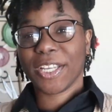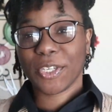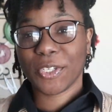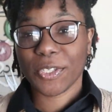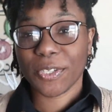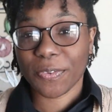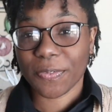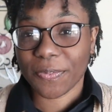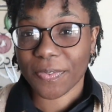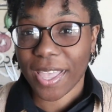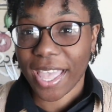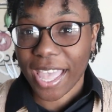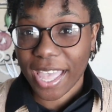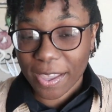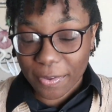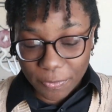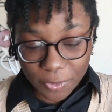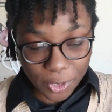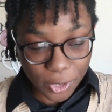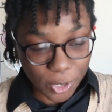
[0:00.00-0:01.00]
could have
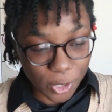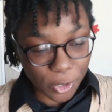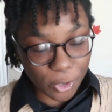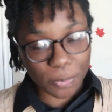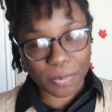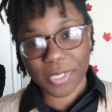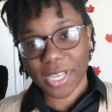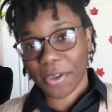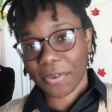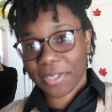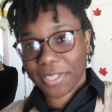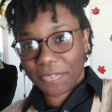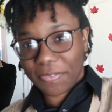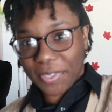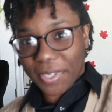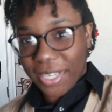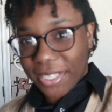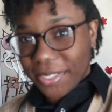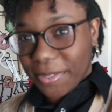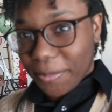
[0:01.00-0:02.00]
ever hoped. I'll give
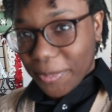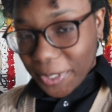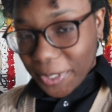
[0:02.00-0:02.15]
you guys some